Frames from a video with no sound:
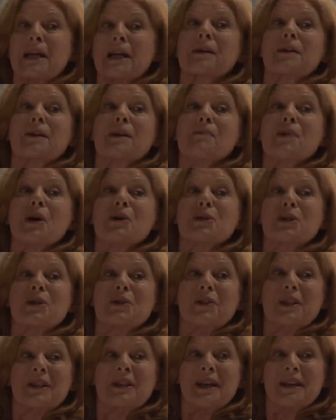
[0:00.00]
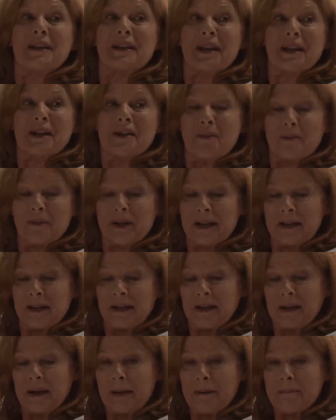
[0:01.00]
make the most of it then, hadn't
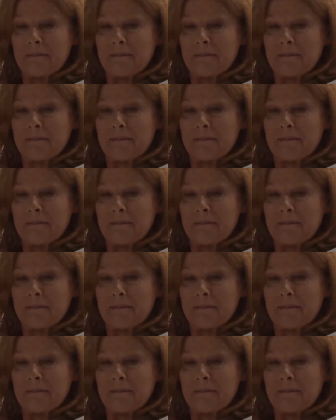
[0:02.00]
we?